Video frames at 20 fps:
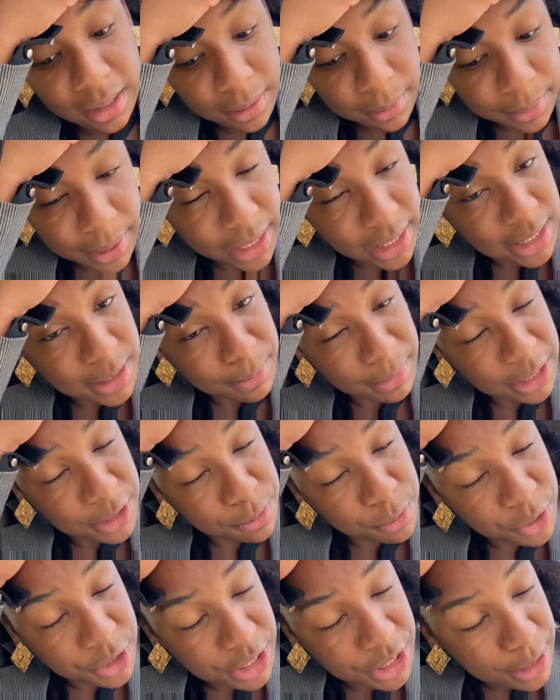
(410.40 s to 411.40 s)
but it's much
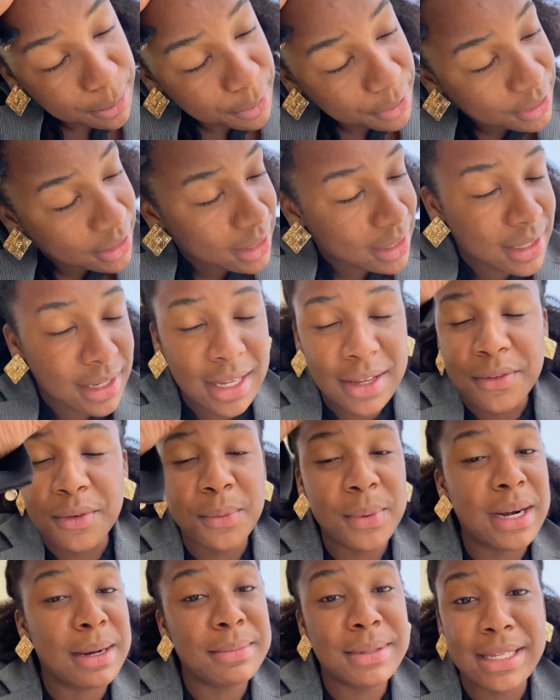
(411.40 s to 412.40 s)
more deeper than even
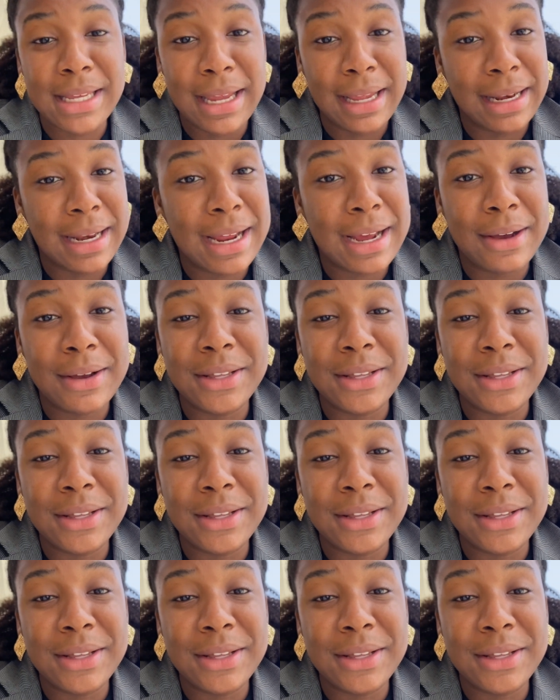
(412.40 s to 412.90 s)
what I'm saying now.